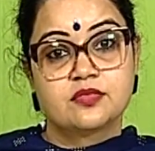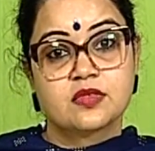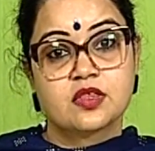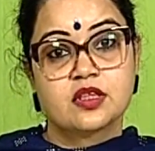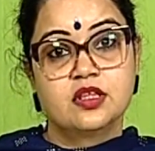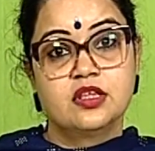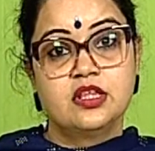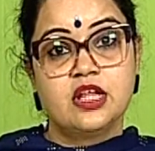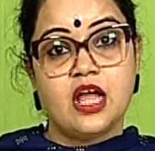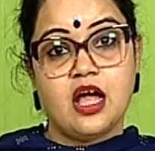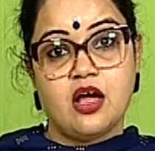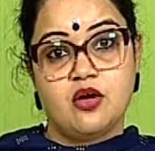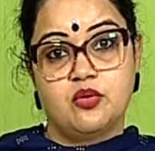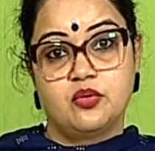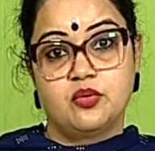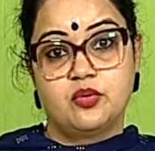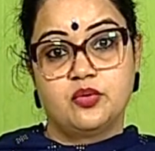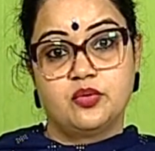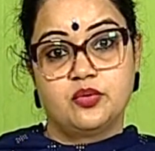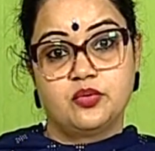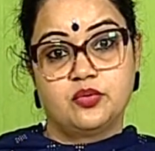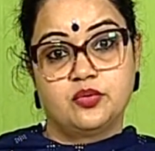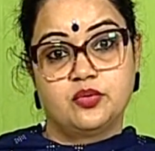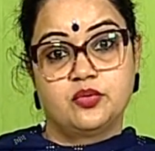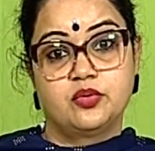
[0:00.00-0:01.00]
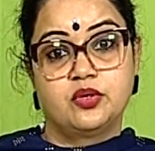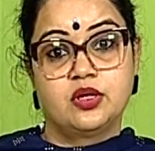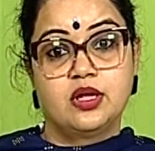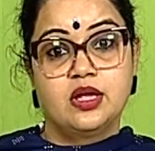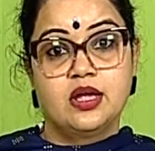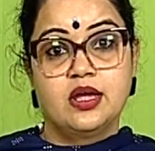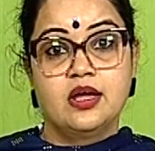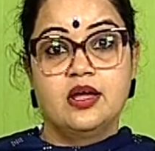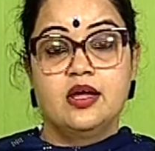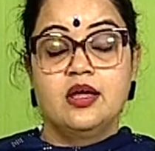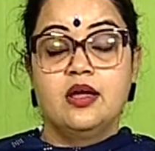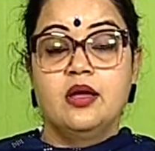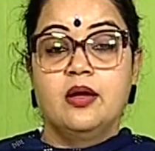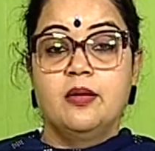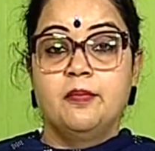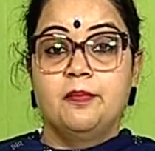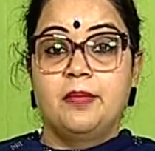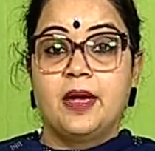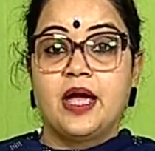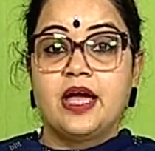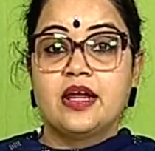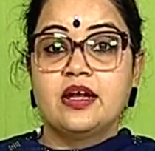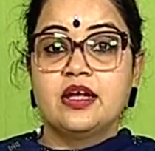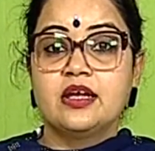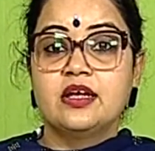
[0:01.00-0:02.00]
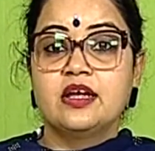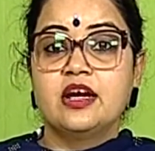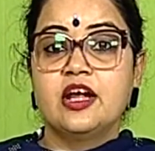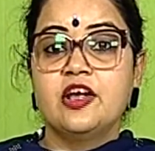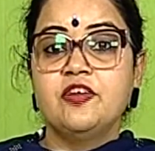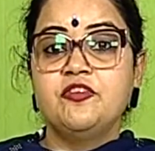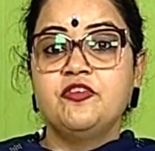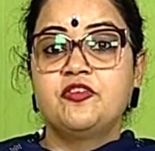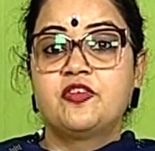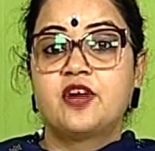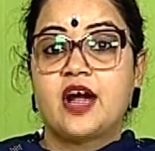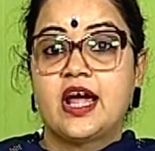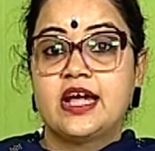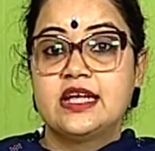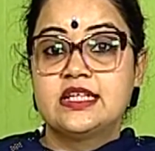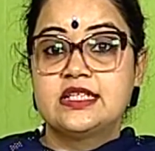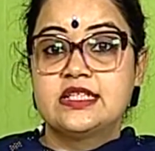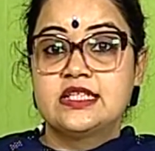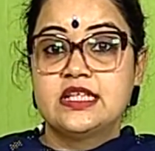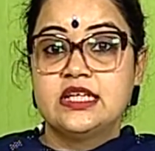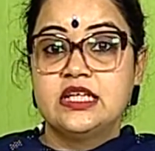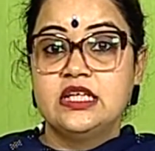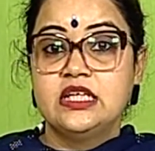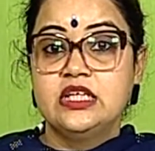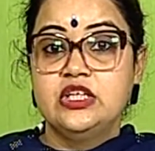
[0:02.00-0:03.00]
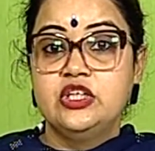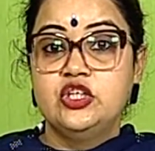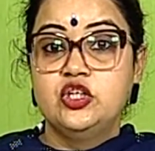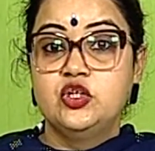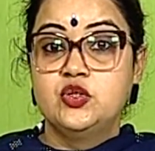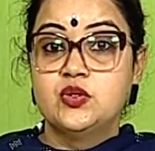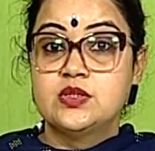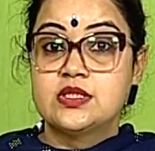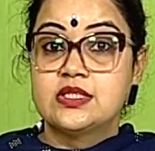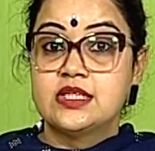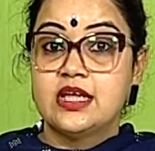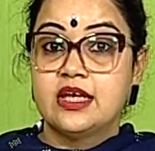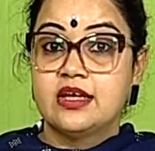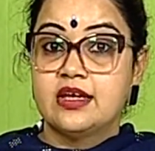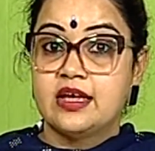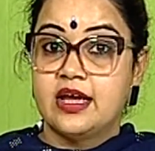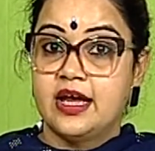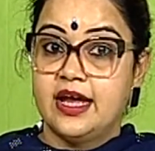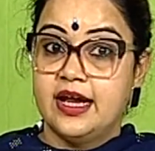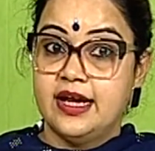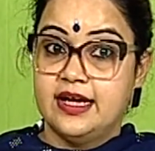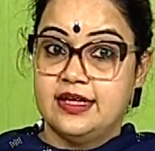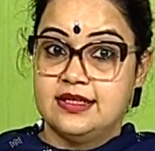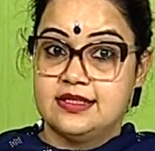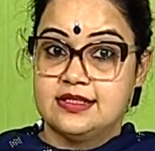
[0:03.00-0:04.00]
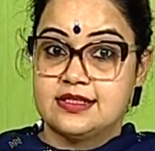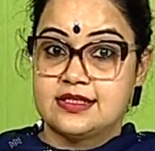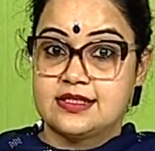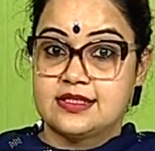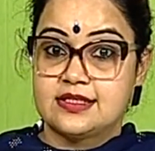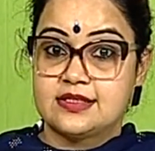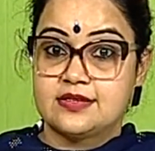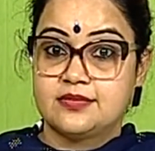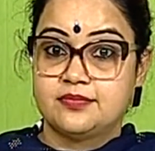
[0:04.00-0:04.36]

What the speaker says: Now, paragraph writing using hints.